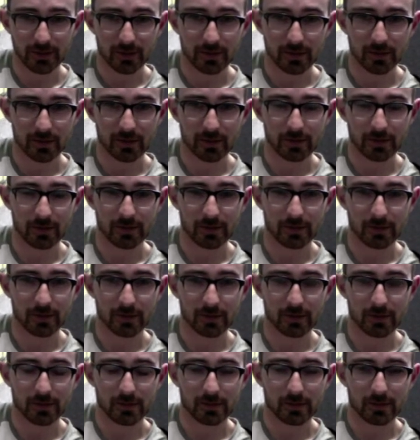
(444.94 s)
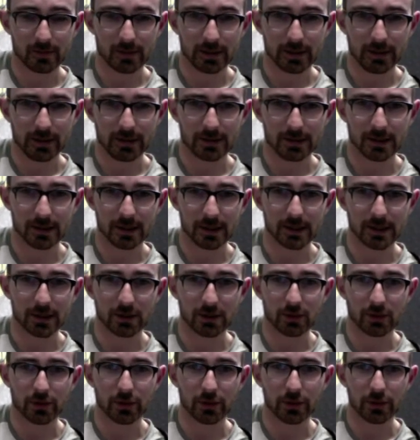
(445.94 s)
Okay, so that's
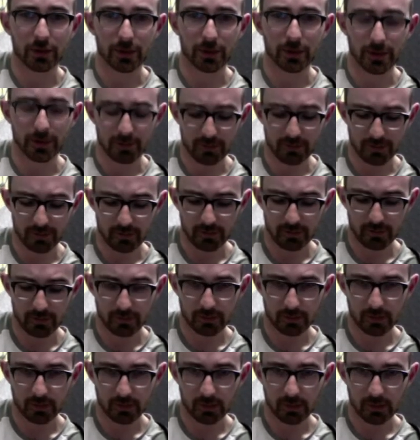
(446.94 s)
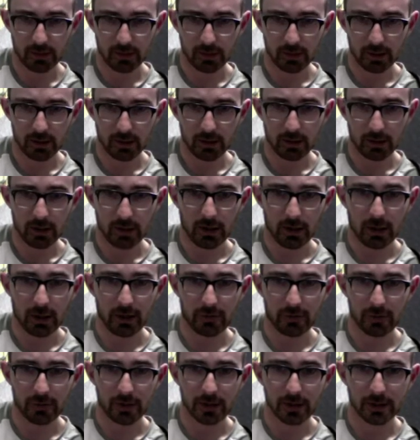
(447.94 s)
the chord that we want.
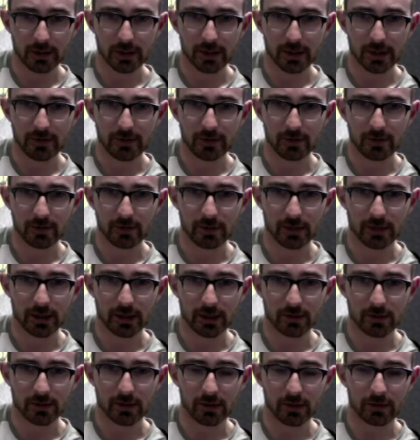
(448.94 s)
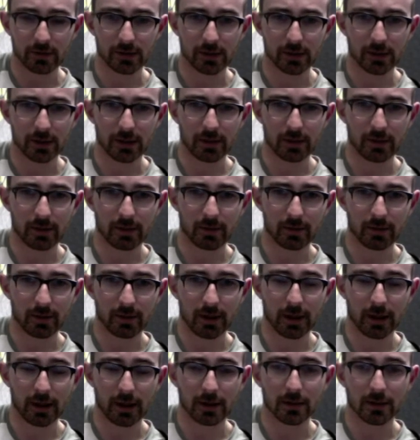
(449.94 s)
F minor 7 with that 12th fret there,
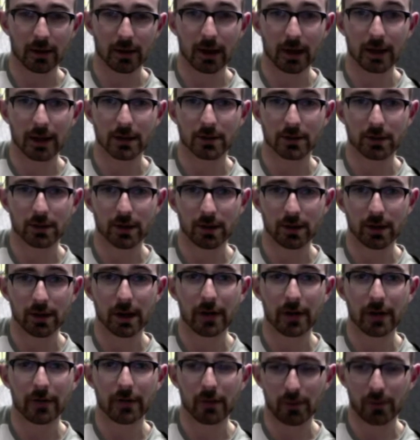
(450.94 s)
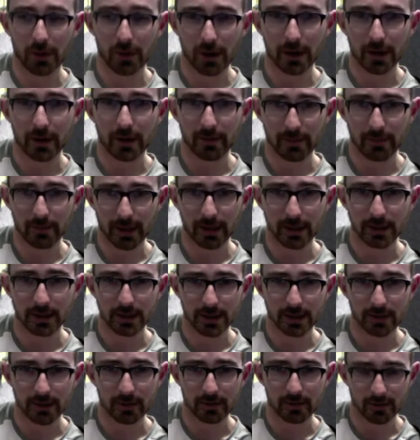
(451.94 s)
and as a result, F minor
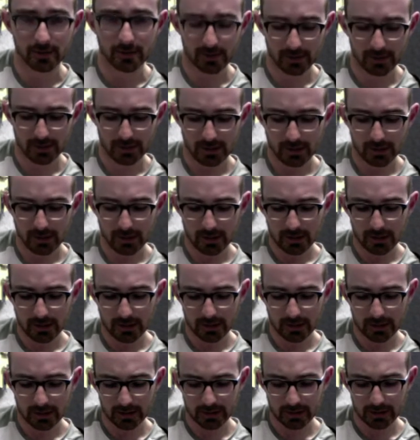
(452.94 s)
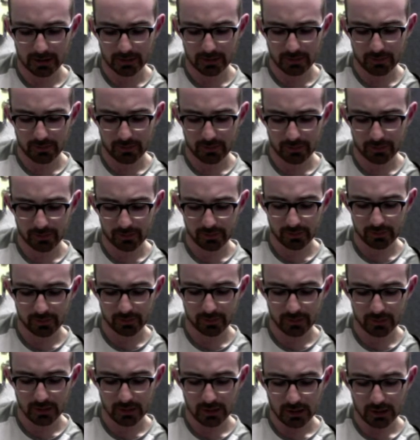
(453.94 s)
major 7. From
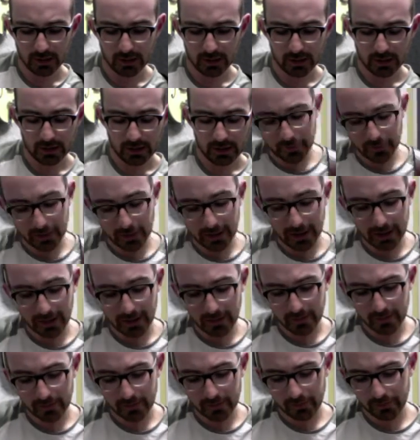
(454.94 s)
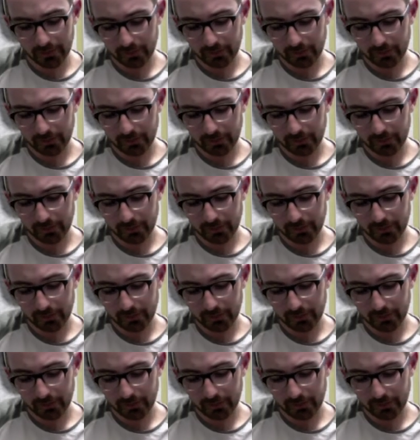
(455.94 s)
here,